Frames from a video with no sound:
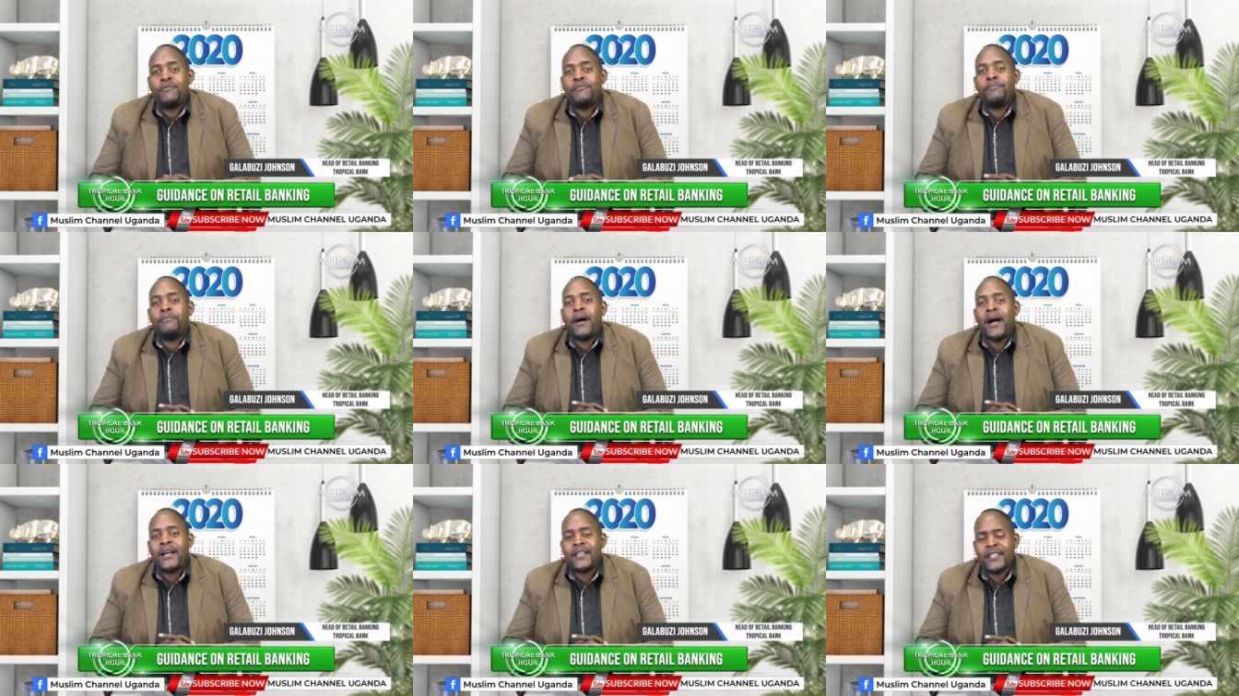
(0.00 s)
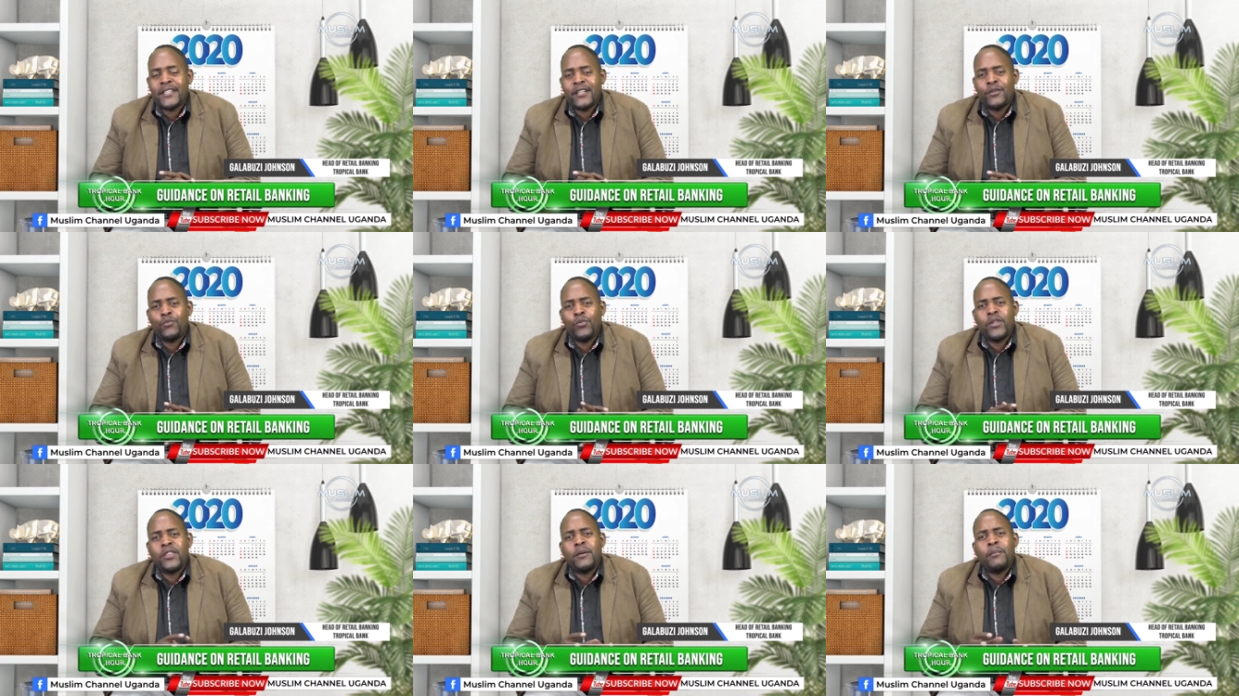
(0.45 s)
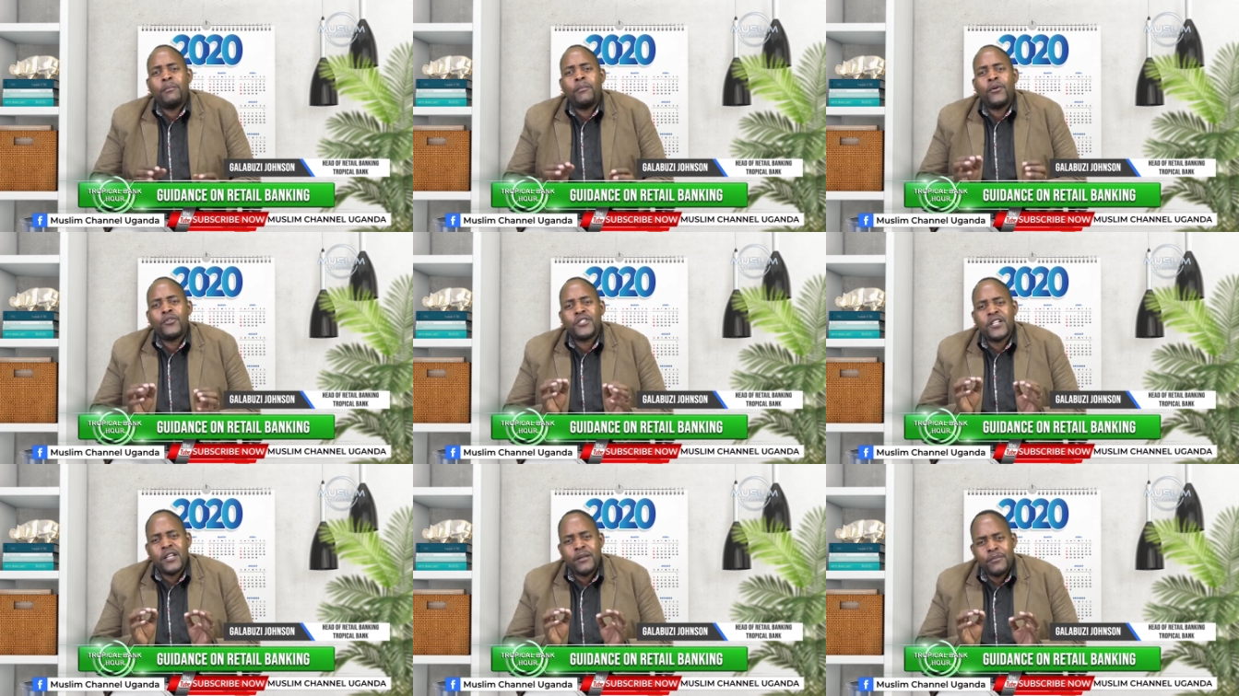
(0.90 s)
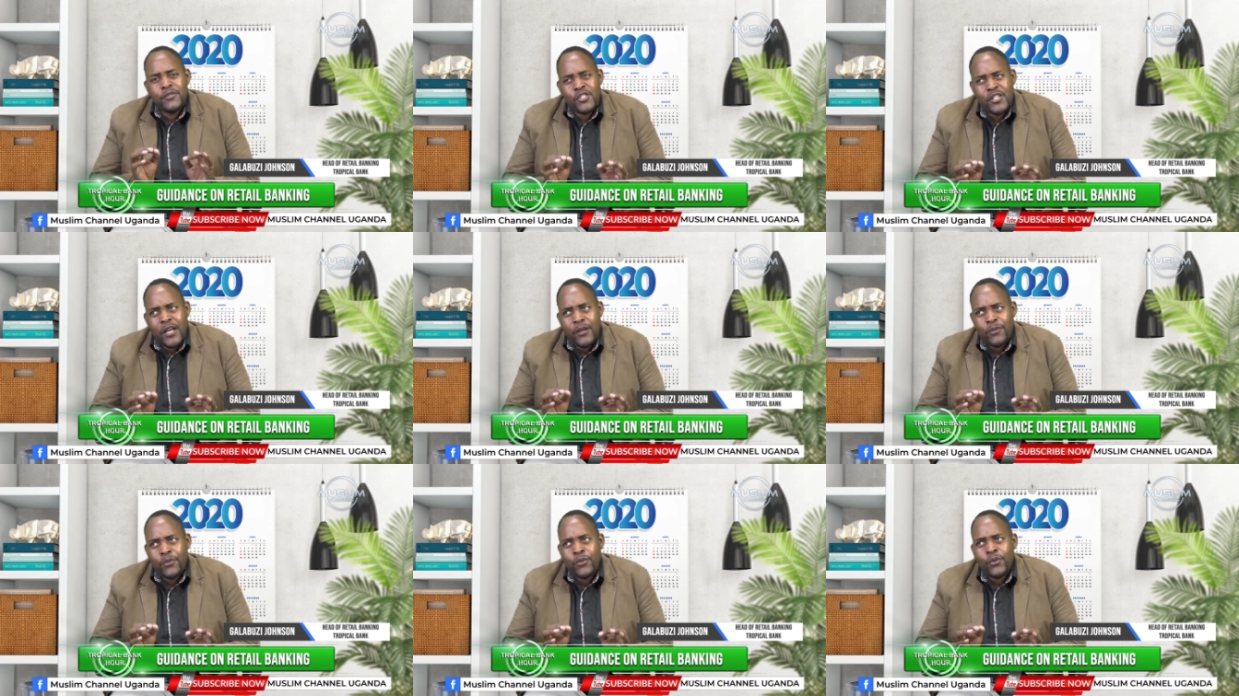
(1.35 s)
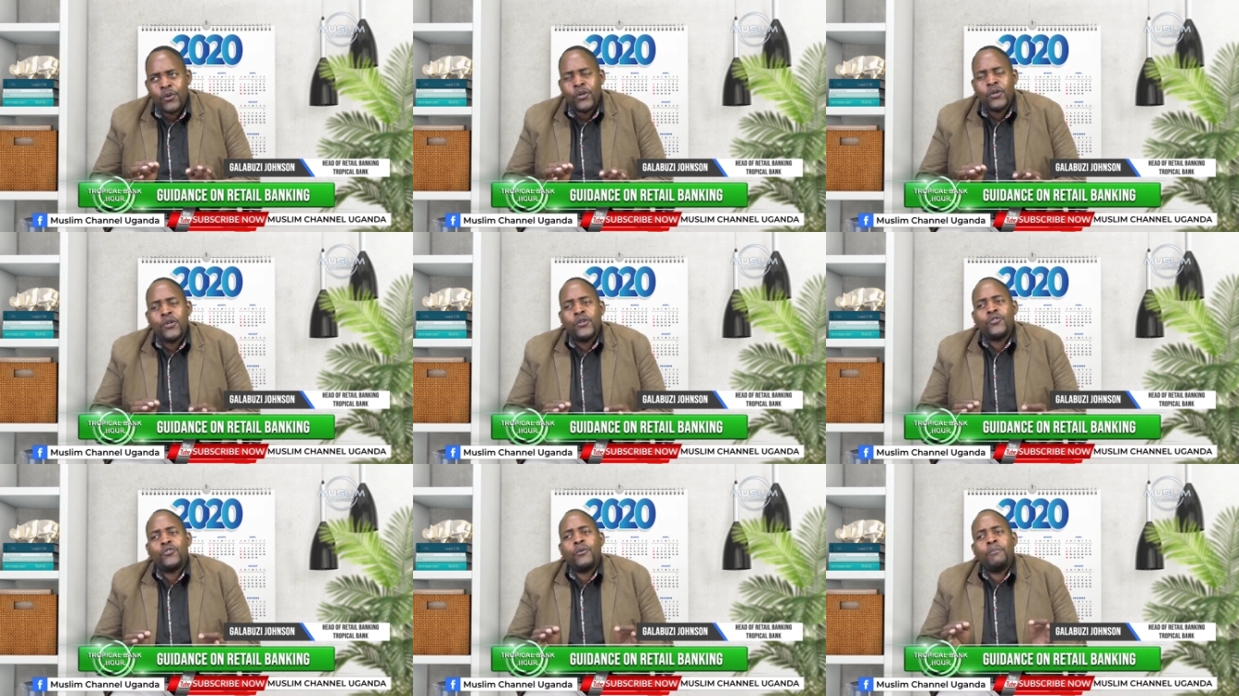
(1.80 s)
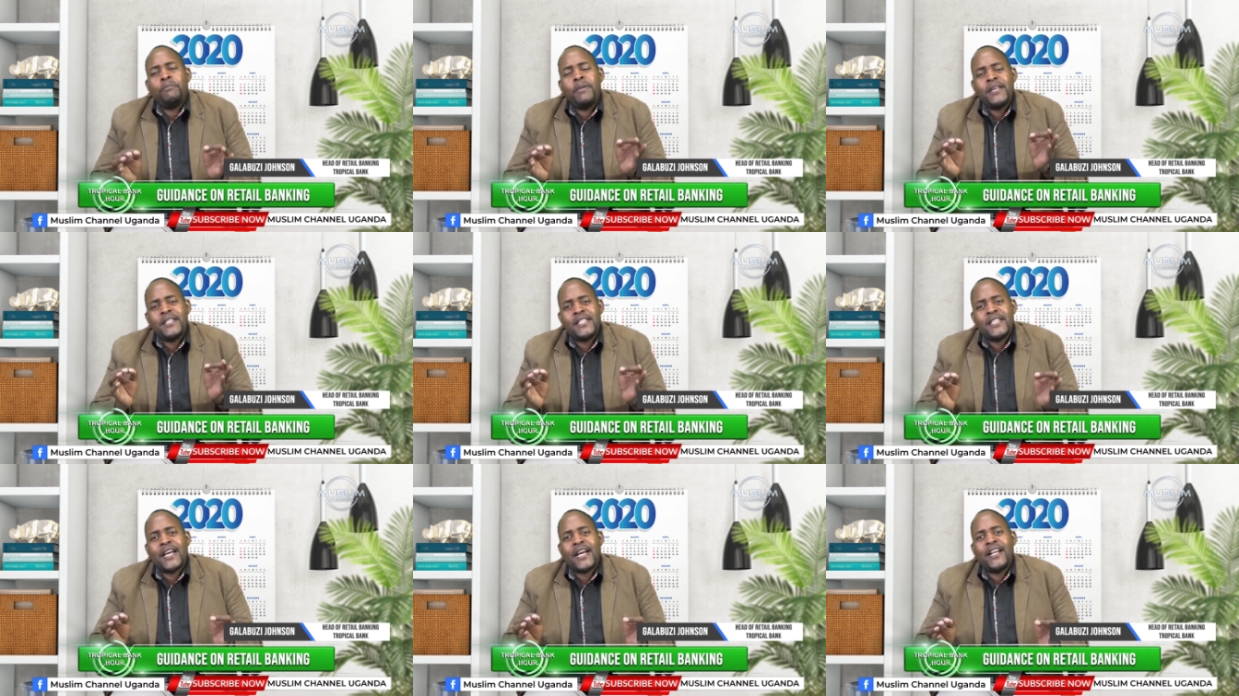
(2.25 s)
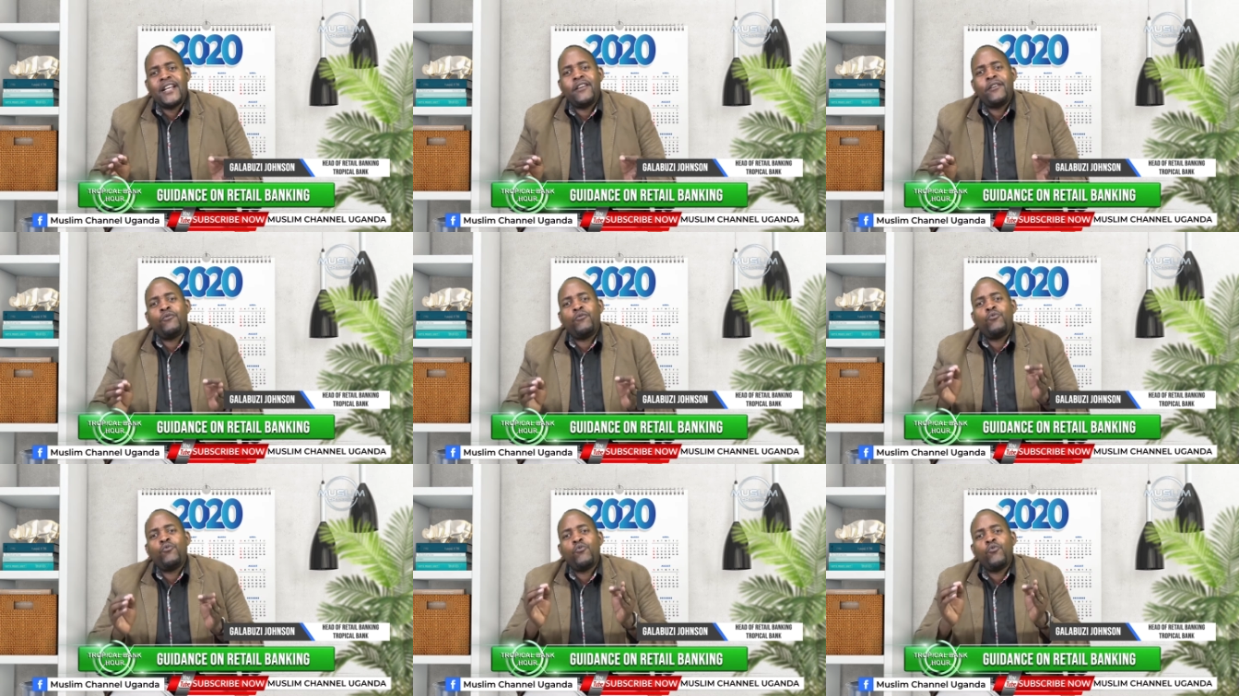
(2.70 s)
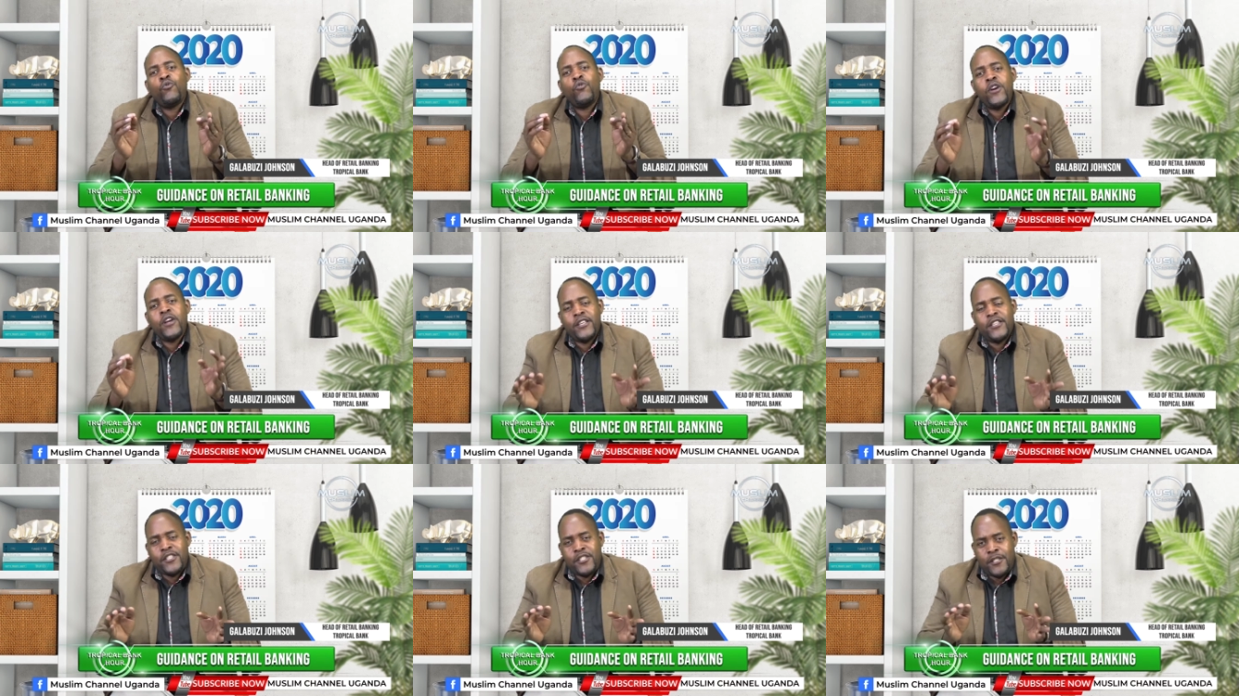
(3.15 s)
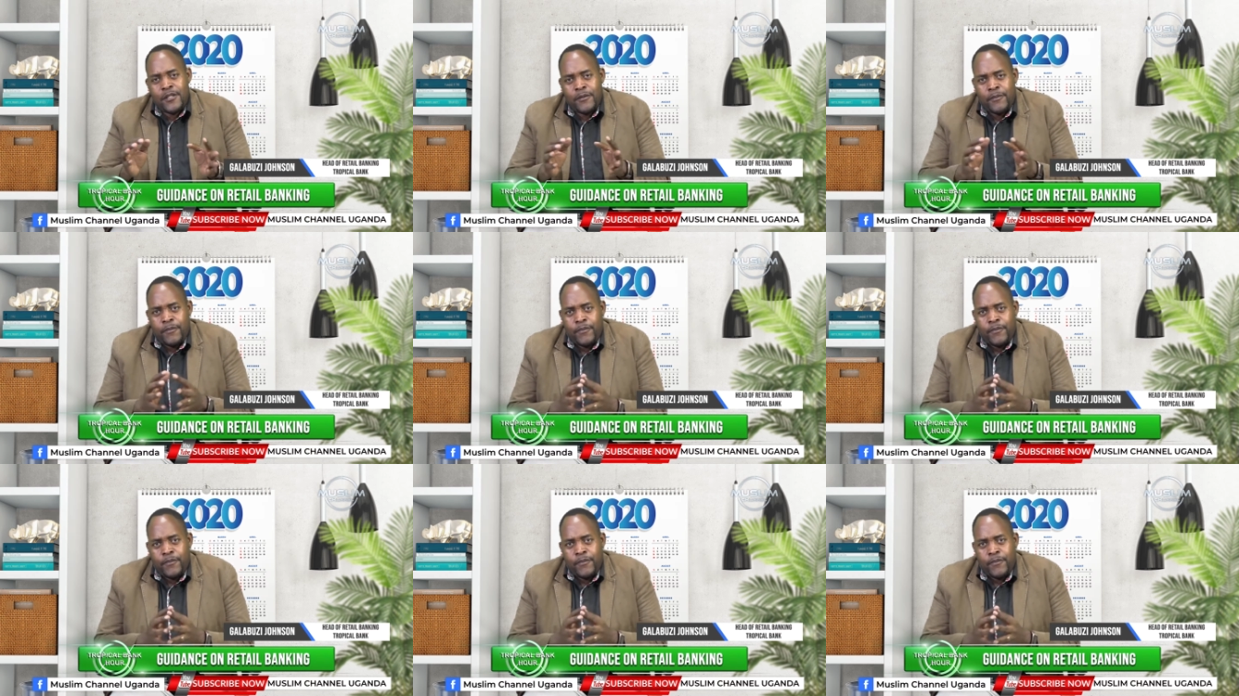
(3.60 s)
partnered with the Muslim channel to basically reach